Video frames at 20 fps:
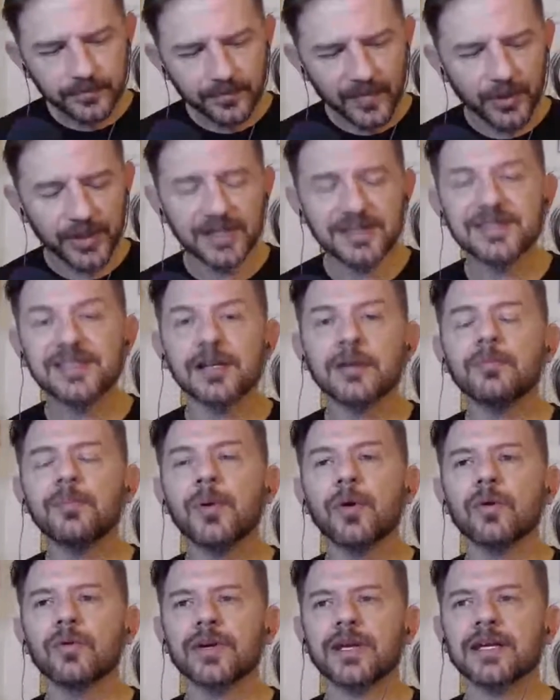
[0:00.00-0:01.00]
But at some
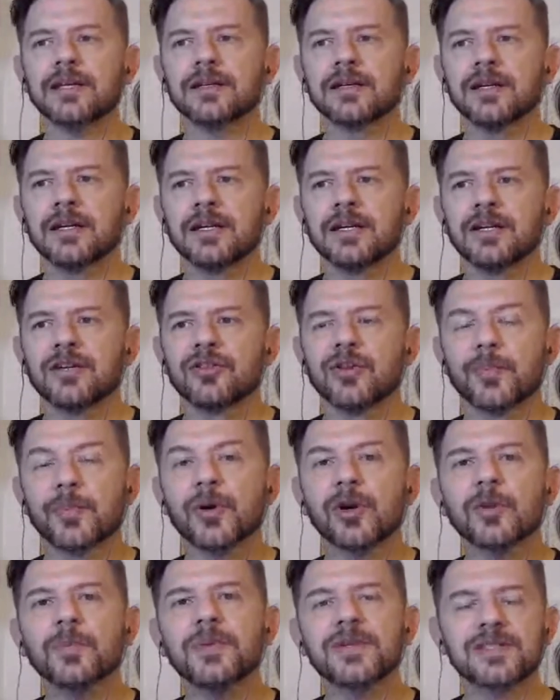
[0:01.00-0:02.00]
point, the
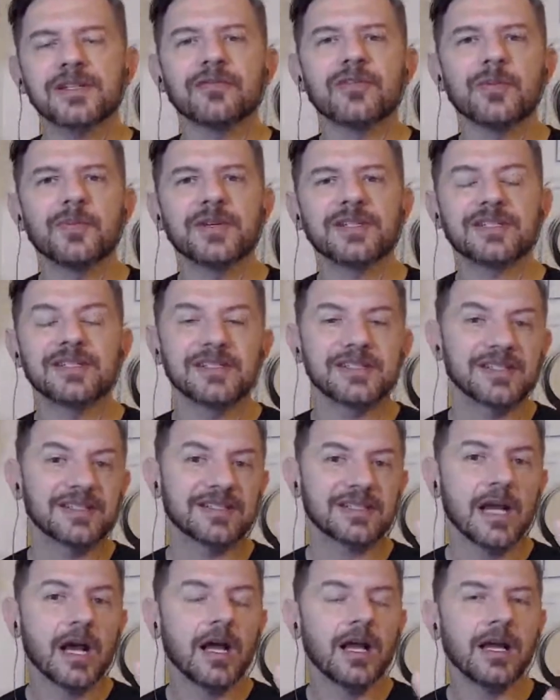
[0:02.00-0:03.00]
purpose of the business is
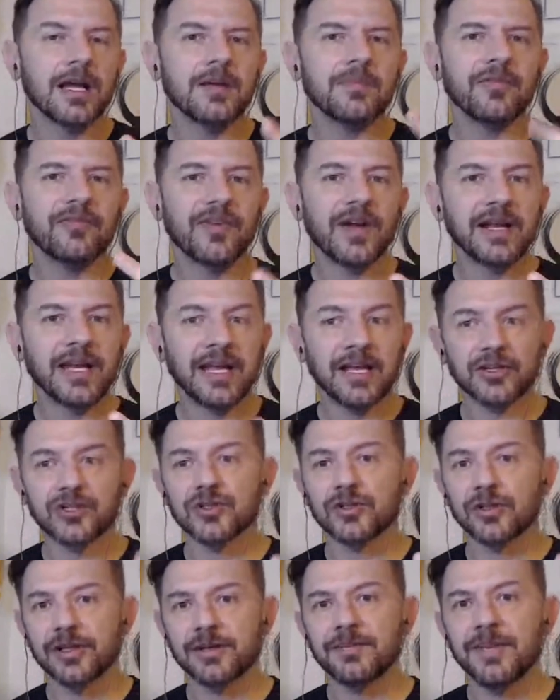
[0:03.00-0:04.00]
time,
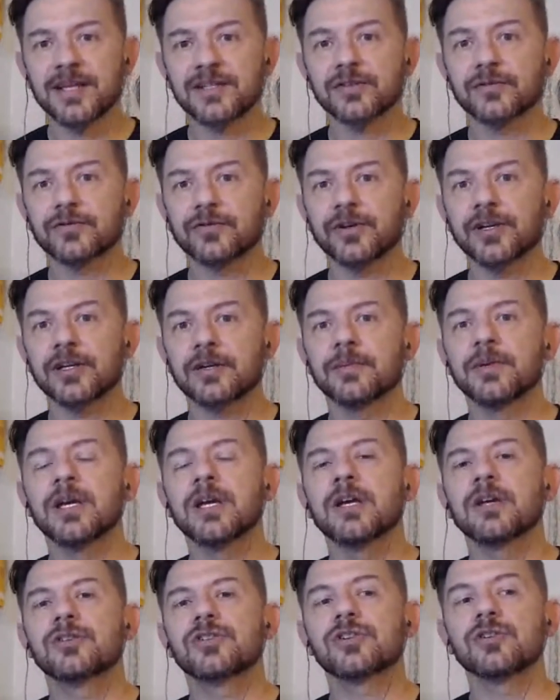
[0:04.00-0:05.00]
financial, and mental freedom
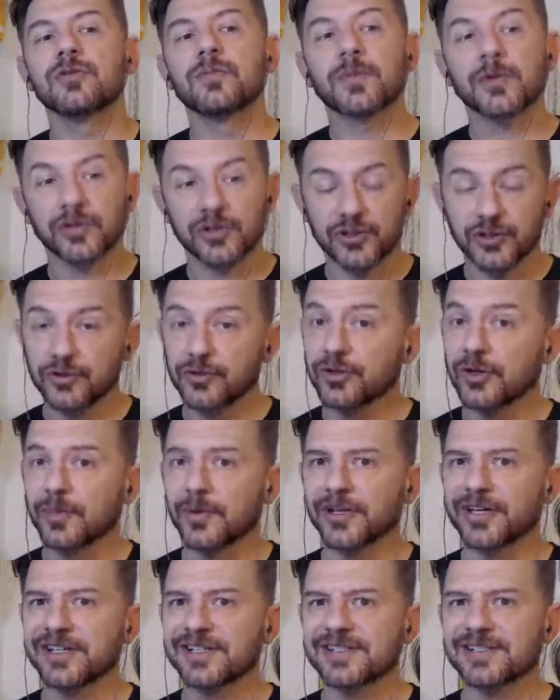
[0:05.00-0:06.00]
to pursue your
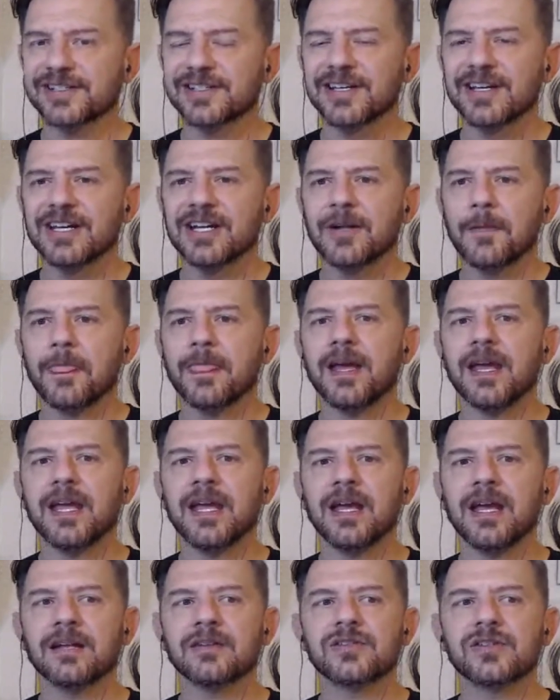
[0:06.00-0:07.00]
bliss
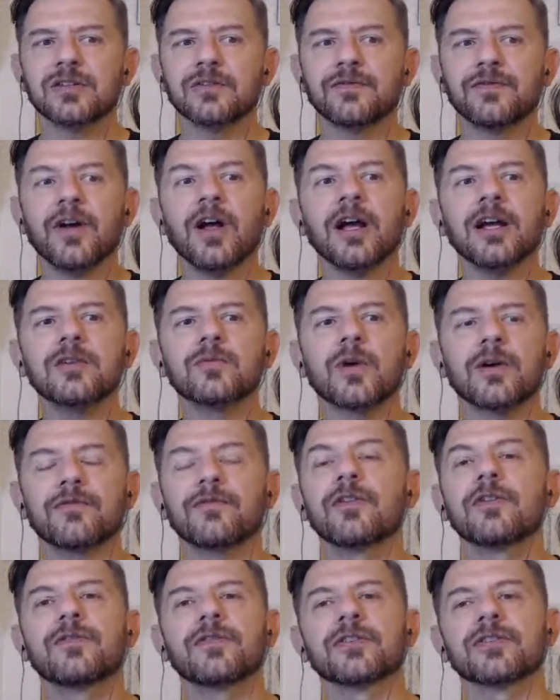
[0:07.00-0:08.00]
and to find what
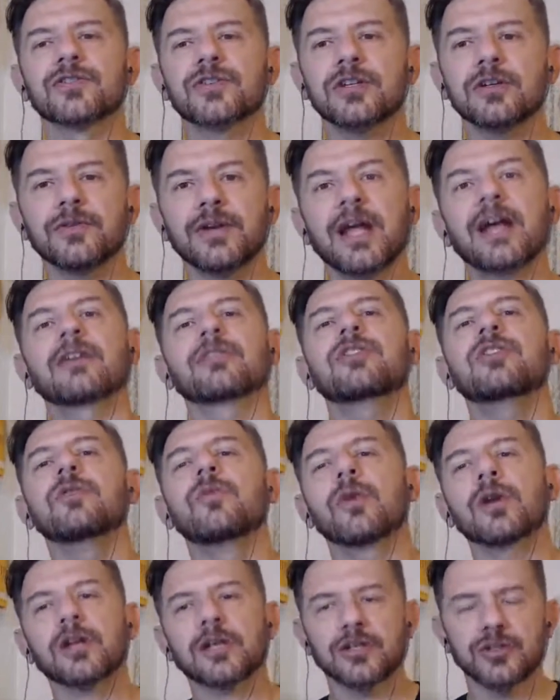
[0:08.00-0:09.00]
fulfills you and how you
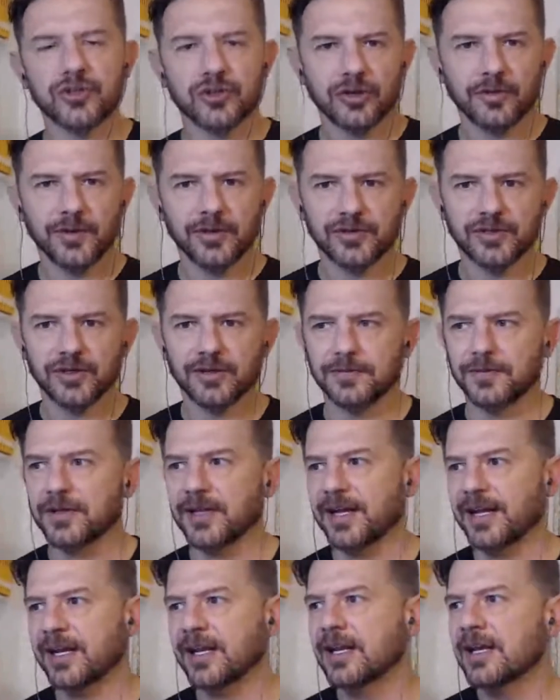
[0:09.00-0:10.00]
want to contribute to the
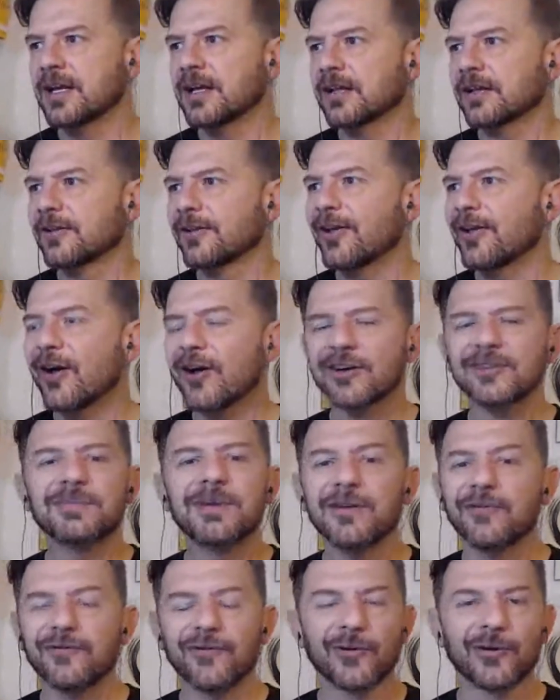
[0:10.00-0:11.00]
planet long
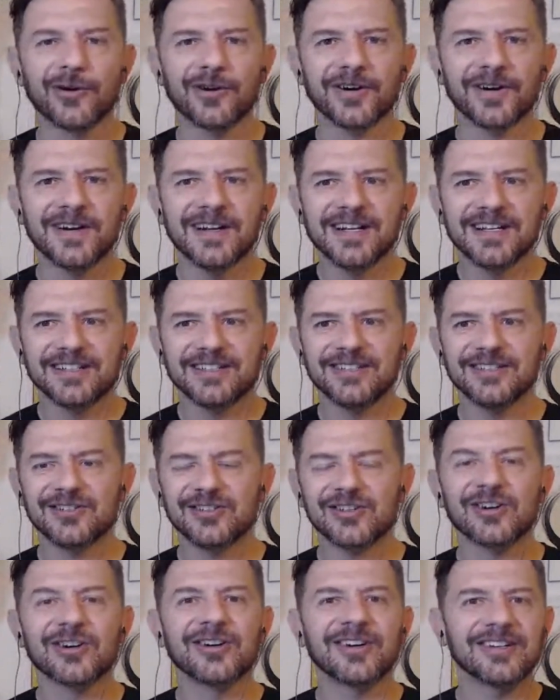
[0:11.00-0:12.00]
before you
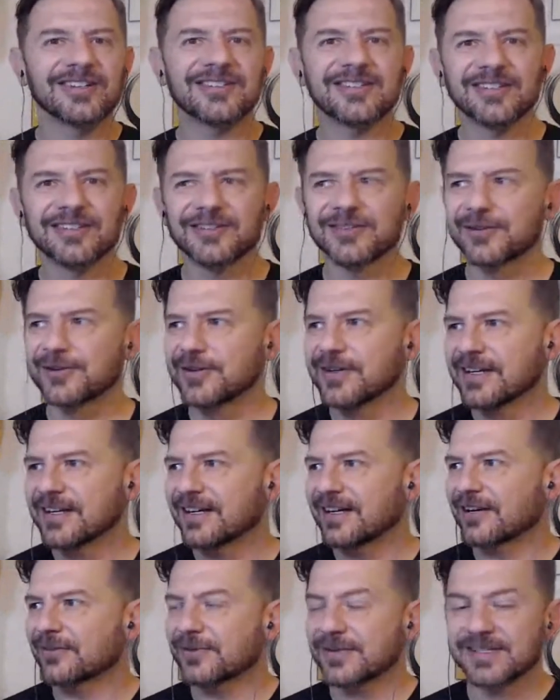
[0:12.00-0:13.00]
turn into
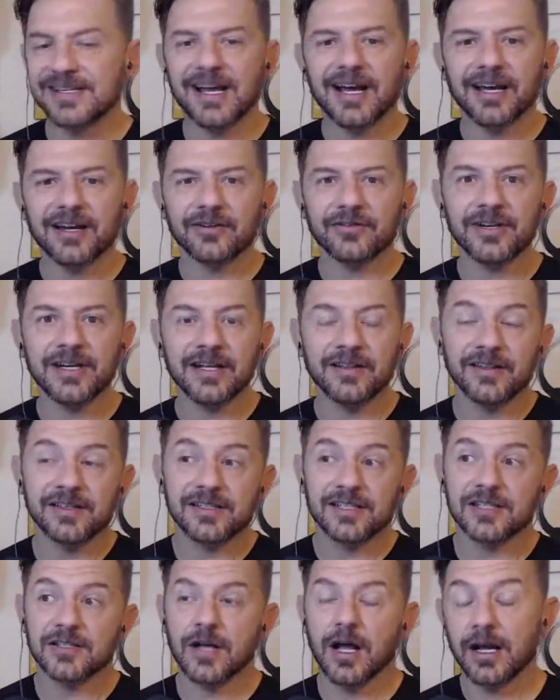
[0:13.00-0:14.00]
a retiree. And this
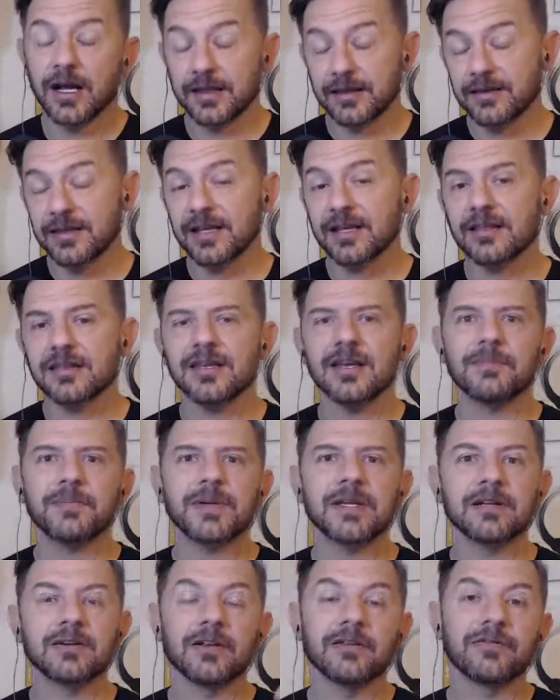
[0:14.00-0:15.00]
is, I think, the
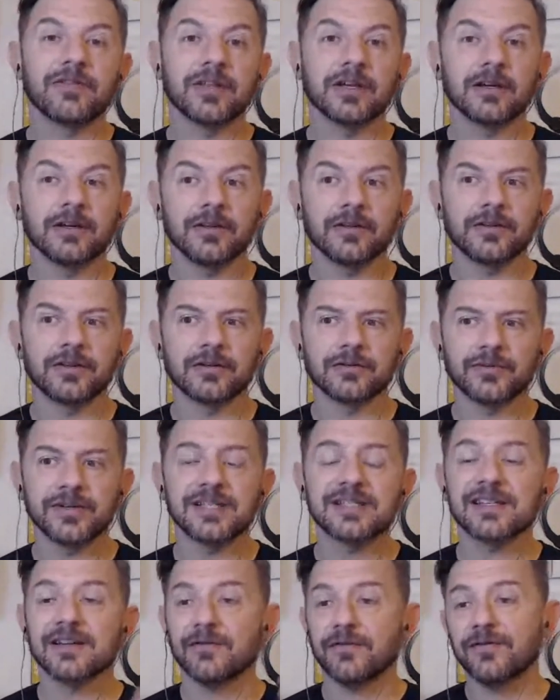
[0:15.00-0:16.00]
appeal of the
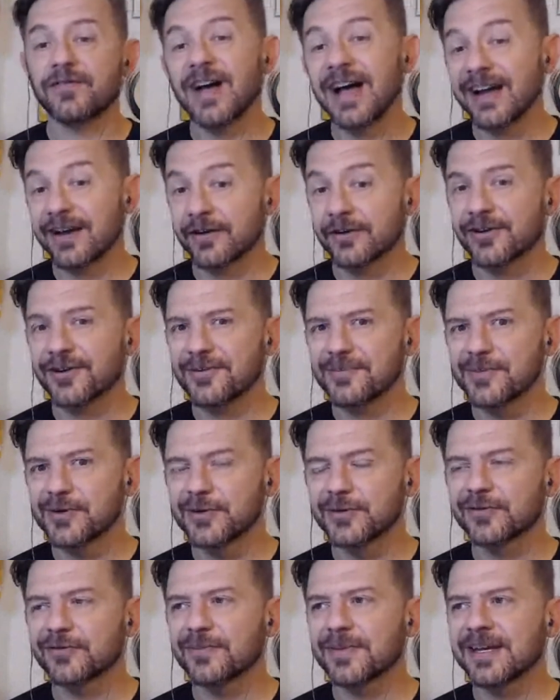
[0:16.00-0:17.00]
recent FIRE
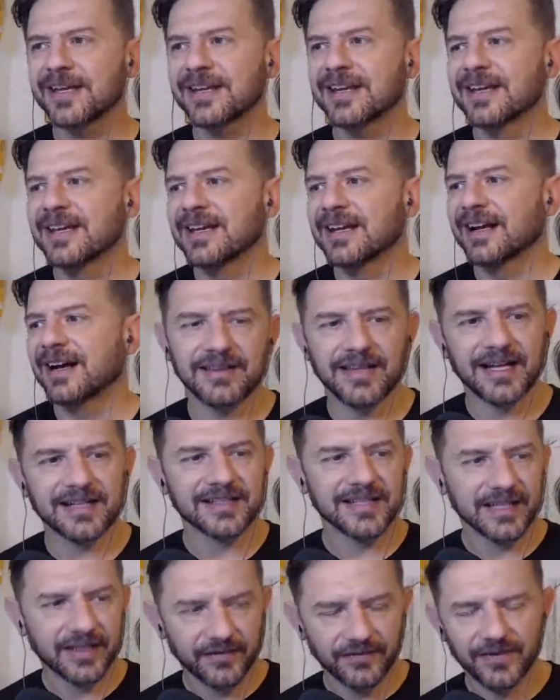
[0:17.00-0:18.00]
movement. And
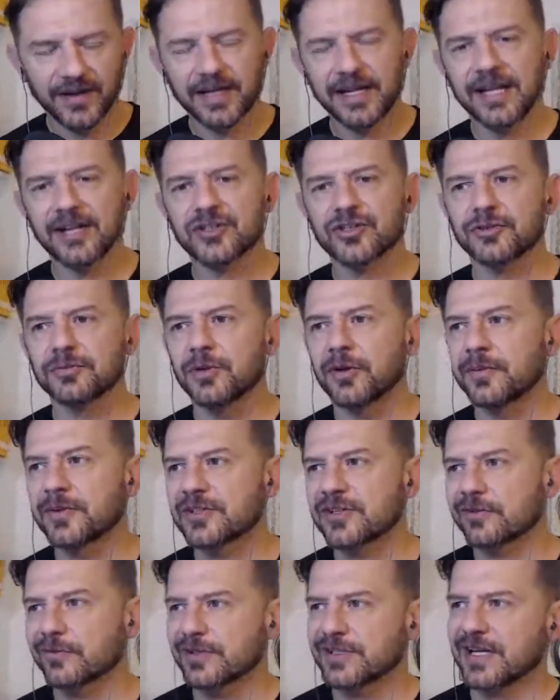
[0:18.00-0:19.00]
that's like a financial
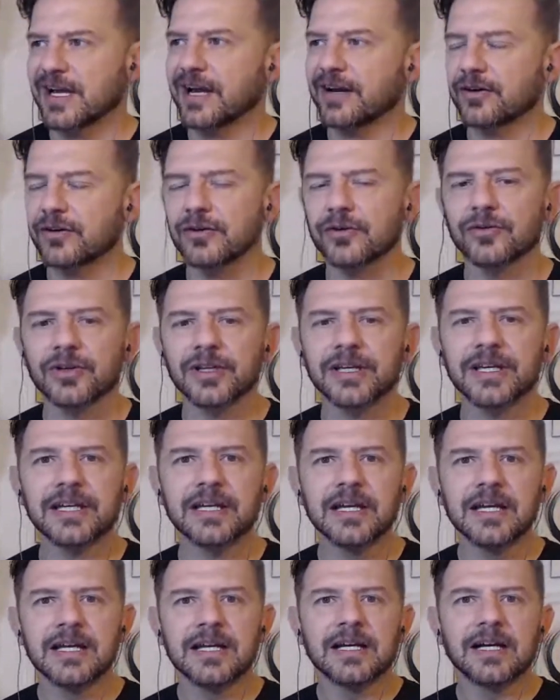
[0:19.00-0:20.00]
movement to retire early.